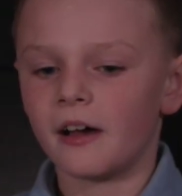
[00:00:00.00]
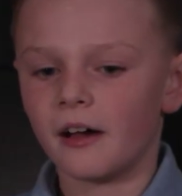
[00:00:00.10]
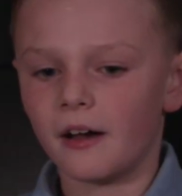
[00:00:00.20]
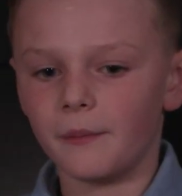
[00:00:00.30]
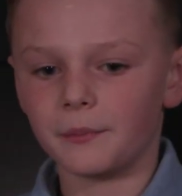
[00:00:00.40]

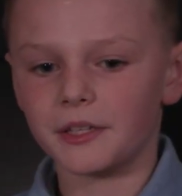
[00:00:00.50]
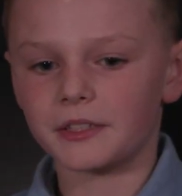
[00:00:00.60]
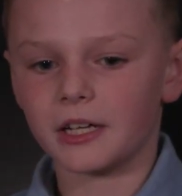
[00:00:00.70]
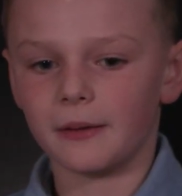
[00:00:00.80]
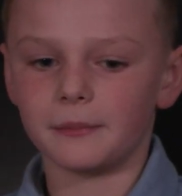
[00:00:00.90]
Um, they
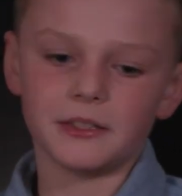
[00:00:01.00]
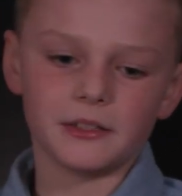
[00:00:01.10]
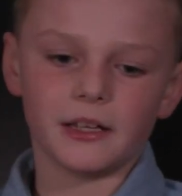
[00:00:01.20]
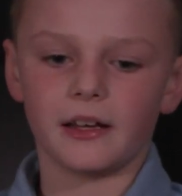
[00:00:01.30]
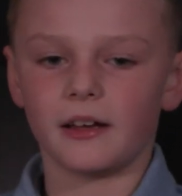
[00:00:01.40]
taught
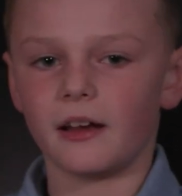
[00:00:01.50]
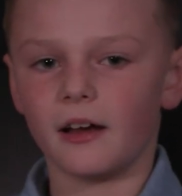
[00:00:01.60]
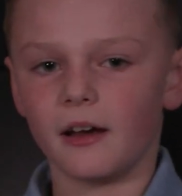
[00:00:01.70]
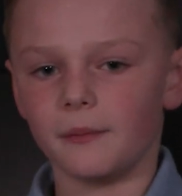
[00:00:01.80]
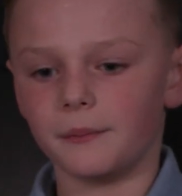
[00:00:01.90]
me
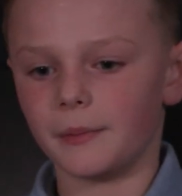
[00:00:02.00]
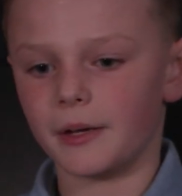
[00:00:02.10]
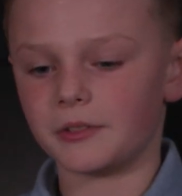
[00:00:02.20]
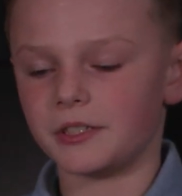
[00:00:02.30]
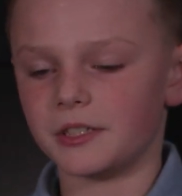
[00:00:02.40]
um,
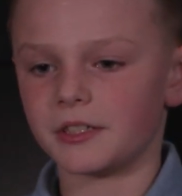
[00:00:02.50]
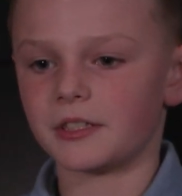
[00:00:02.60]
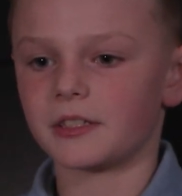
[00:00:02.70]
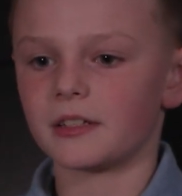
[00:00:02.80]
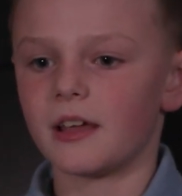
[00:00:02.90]
about
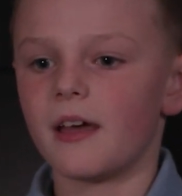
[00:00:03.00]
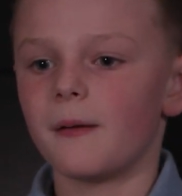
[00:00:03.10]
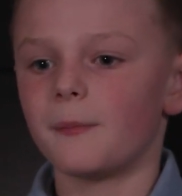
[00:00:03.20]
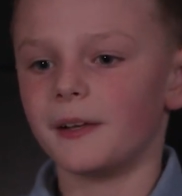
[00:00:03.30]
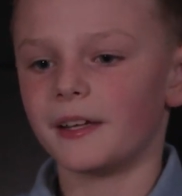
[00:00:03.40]
Jesus,
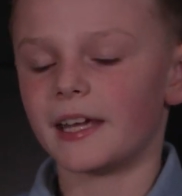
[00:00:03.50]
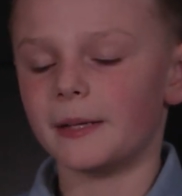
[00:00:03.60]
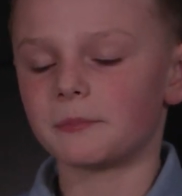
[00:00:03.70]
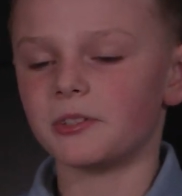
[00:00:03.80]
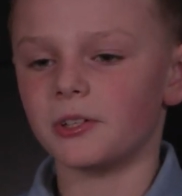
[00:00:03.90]
but I
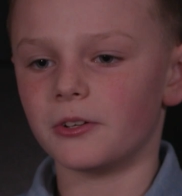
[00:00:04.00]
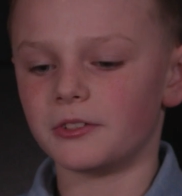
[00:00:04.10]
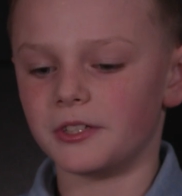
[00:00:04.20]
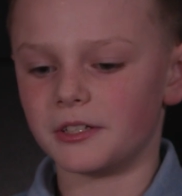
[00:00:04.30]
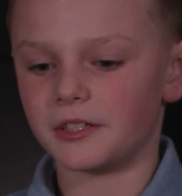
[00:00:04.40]
came to know
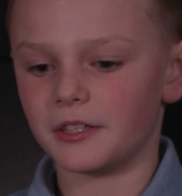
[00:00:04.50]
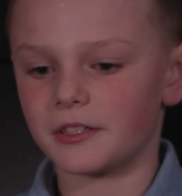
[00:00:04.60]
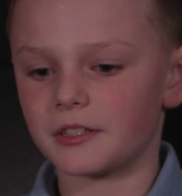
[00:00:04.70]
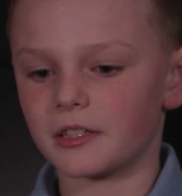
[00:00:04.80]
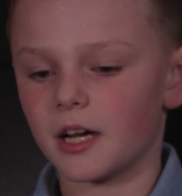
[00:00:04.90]

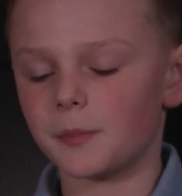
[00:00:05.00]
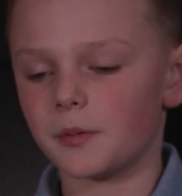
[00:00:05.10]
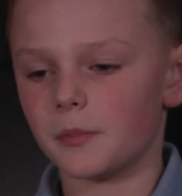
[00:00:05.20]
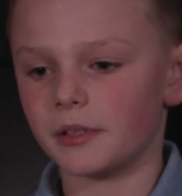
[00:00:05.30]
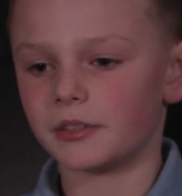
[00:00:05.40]
Jesus a
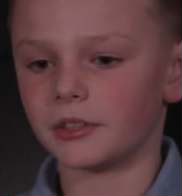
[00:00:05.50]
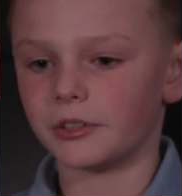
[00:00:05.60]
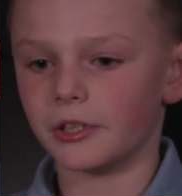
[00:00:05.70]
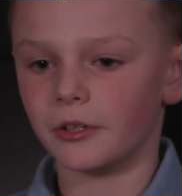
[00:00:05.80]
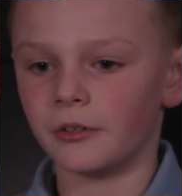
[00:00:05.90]
couple months
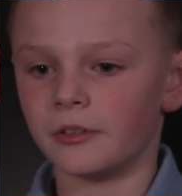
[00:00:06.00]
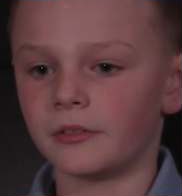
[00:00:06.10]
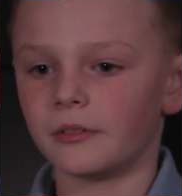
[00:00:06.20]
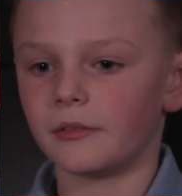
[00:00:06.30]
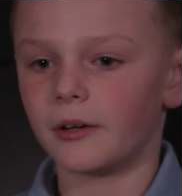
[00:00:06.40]
ago
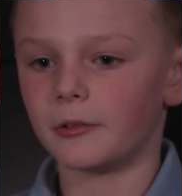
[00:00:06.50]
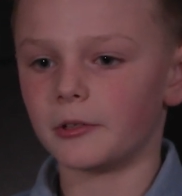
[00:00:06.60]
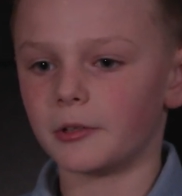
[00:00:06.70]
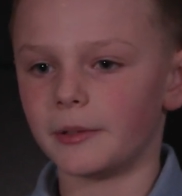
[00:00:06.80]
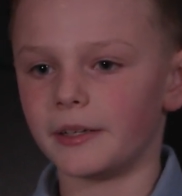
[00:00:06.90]
while we
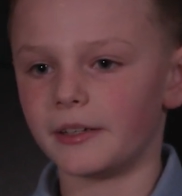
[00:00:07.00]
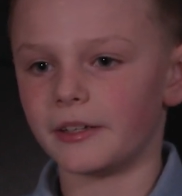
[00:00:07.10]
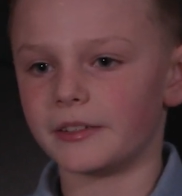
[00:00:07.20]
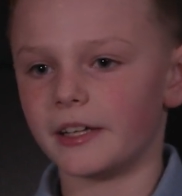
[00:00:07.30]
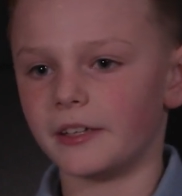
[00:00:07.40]
were reading
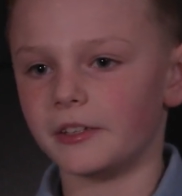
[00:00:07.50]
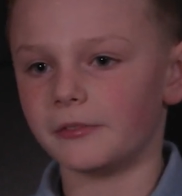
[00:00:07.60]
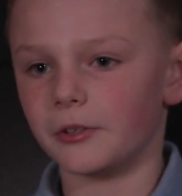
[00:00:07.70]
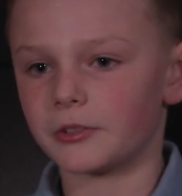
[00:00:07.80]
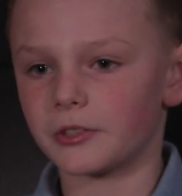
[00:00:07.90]
our daily
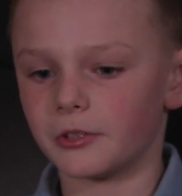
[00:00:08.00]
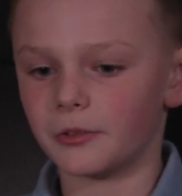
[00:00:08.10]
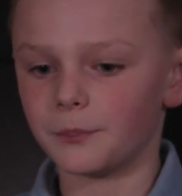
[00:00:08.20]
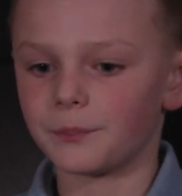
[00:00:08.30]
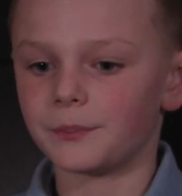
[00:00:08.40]
devotional